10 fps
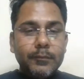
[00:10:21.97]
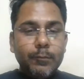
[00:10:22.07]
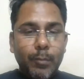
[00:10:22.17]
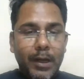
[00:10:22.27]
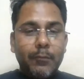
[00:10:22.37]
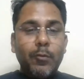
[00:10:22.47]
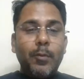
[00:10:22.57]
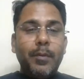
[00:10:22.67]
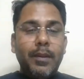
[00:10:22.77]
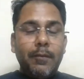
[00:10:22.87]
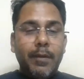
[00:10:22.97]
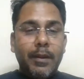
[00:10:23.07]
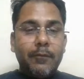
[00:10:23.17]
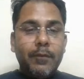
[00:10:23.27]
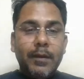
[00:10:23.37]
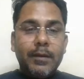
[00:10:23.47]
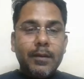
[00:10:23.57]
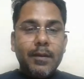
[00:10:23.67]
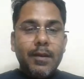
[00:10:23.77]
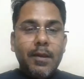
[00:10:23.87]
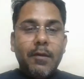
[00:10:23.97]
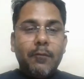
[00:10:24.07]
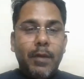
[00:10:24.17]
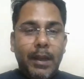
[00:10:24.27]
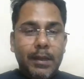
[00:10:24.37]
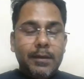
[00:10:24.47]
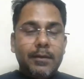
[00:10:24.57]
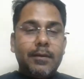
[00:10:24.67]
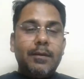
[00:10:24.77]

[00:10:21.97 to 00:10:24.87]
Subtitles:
What would be the benefit when